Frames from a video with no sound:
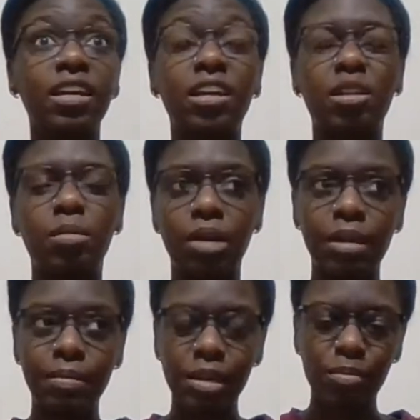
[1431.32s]
and
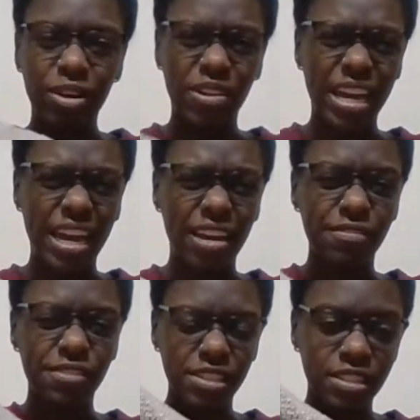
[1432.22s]
maybe about
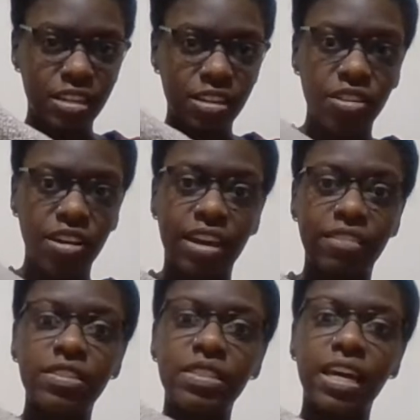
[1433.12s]
another
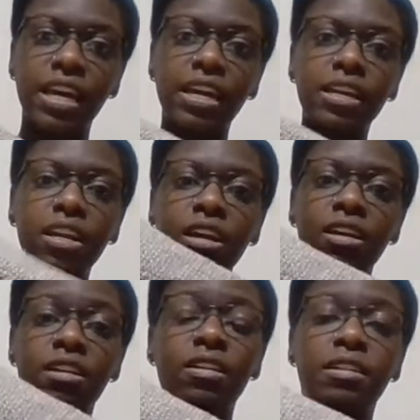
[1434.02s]
half a skein
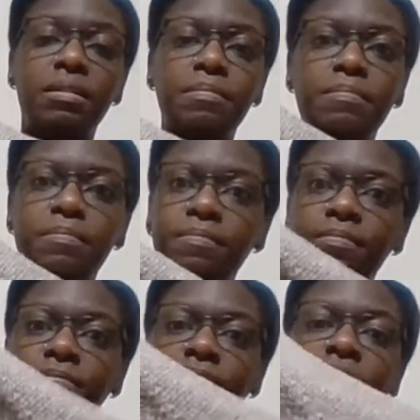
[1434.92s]

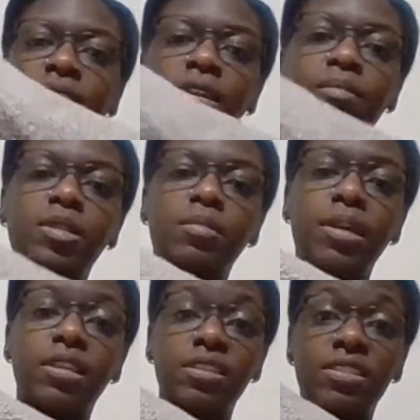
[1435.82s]
to
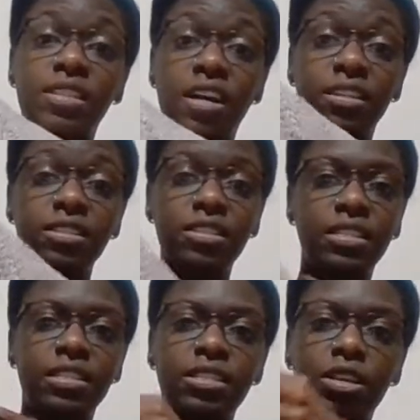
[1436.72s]
make this
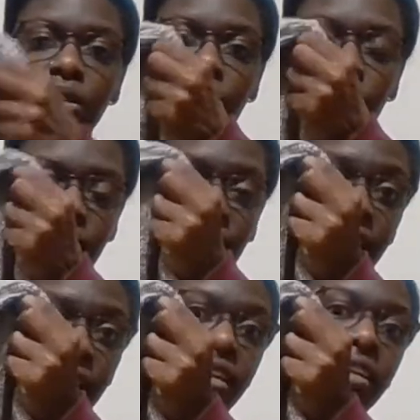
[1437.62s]
size. So yeah,